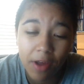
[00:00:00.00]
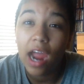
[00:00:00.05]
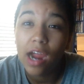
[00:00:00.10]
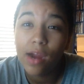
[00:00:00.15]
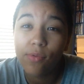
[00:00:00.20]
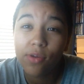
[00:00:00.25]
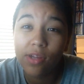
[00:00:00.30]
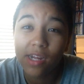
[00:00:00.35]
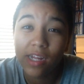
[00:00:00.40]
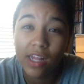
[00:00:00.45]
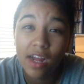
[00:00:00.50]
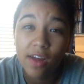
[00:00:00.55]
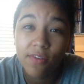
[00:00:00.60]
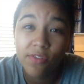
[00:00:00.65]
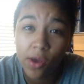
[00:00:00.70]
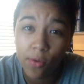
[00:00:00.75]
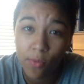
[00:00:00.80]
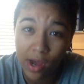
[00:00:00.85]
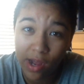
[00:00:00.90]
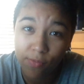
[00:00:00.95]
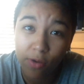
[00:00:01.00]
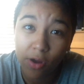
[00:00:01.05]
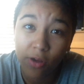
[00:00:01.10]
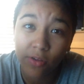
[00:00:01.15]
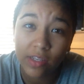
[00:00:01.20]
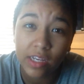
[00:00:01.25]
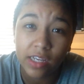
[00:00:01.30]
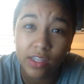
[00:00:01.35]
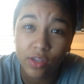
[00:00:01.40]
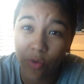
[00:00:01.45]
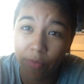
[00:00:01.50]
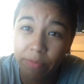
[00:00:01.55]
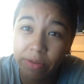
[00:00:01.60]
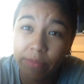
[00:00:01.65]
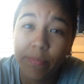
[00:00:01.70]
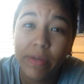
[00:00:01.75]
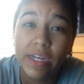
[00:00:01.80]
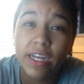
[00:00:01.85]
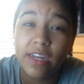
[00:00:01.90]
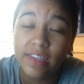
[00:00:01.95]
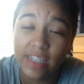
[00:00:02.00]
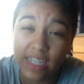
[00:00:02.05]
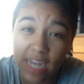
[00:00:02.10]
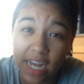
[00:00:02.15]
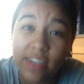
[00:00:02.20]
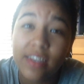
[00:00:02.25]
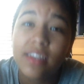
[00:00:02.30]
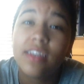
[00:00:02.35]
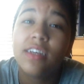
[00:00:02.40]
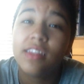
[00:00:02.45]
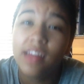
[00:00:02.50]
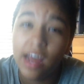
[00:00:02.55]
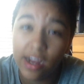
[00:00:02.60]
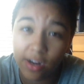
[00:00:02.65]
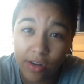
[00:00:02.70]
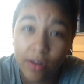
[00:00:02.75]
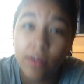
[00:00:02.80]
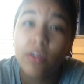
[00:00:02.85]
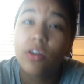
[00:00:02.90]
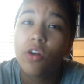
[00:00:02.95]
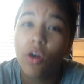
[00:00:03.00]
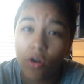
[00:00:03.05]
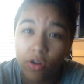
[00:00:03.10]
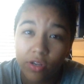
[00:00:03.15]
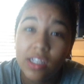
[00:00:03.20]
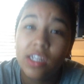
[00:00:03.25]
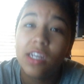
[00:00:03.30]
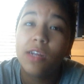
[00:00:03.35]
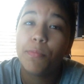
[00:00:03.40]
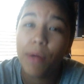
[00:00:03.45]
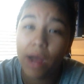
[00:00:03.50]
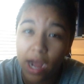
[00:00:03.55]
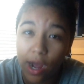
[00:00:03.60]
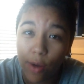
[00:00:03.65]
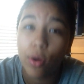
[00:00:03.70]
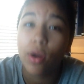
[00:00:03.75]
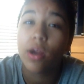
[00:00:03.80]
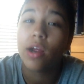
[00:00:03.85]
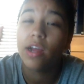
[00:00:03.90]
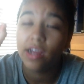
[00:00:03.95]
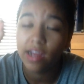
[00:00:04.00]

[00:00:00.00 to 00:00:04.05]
I really love that White Rose is a woman because yes, that girls need power.